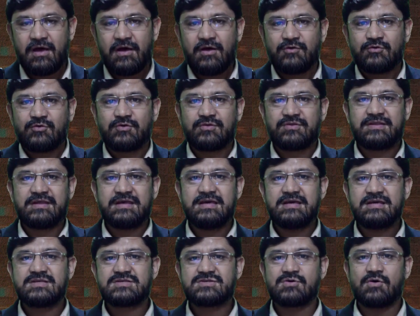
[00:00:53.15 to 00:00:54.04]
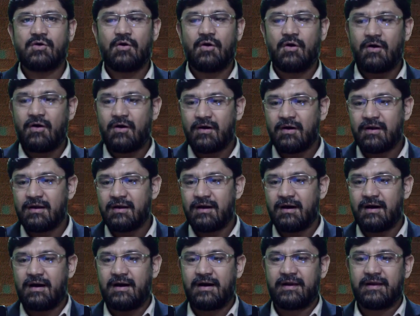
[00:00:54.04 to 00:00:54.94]
So these
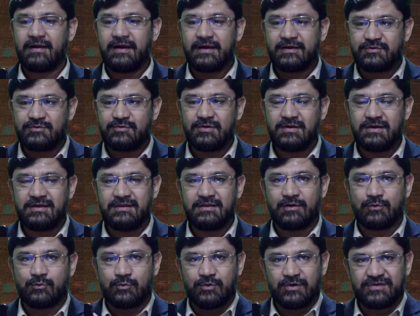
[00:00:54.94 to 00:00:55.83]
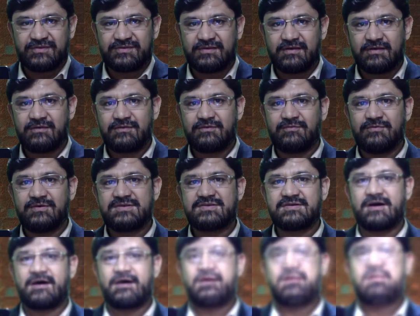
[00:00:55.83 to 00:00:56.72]
all are actually the questions which
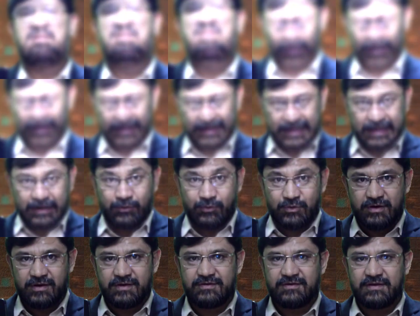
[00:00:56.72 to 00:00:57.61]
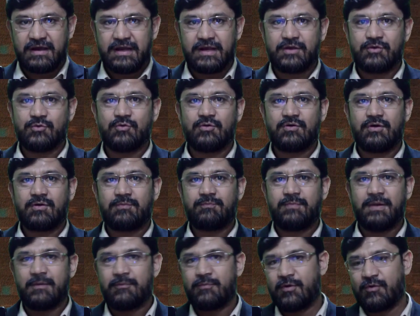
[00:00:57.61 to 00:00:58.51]
are included in your
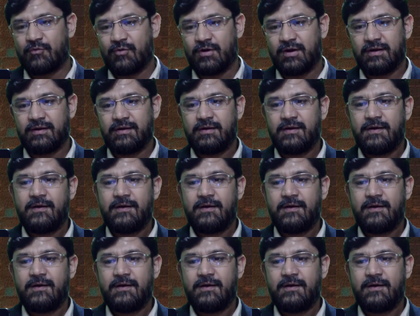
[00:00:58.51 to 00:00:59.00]
paper one.